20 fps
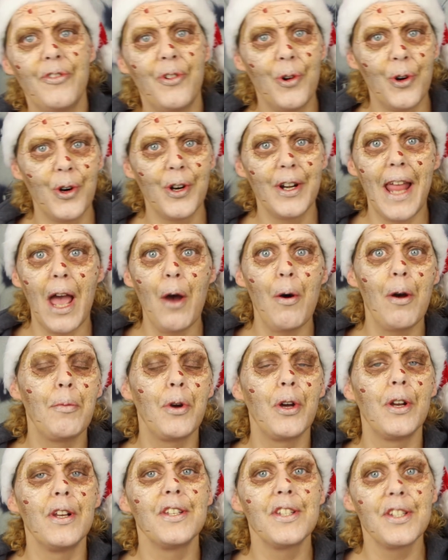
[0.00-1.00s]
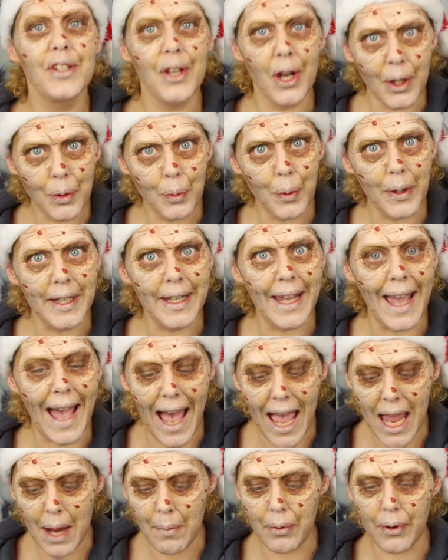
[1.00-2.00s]
For now I'm gonna start with the
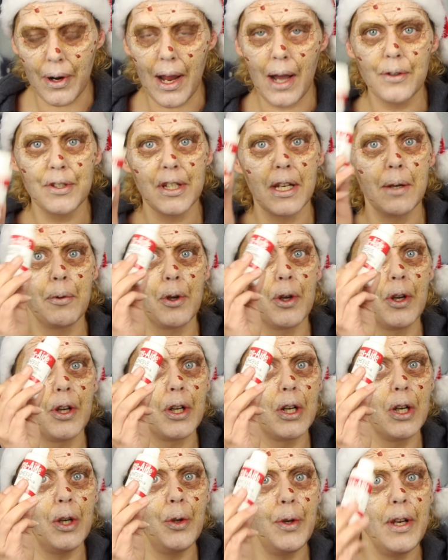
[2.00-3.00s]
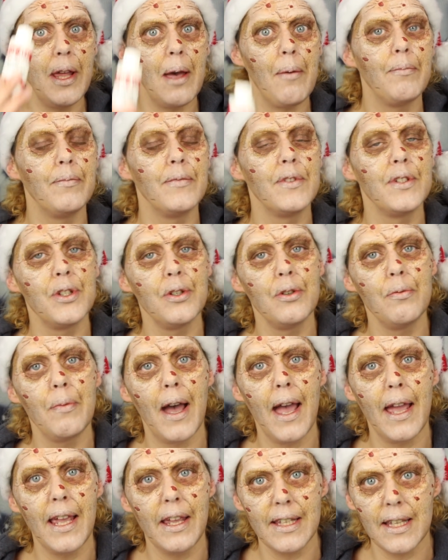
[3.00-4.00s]
eyebrows, and I'm gonna glue them to
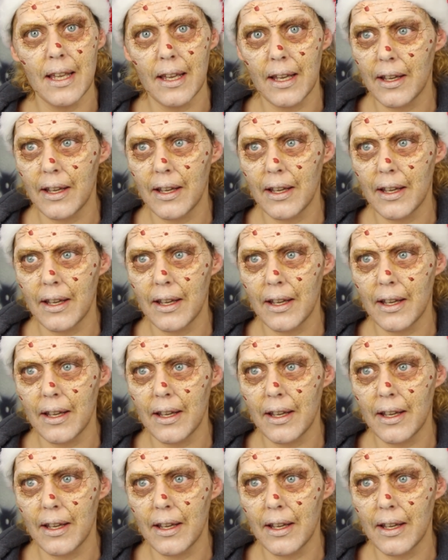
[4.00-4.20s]
my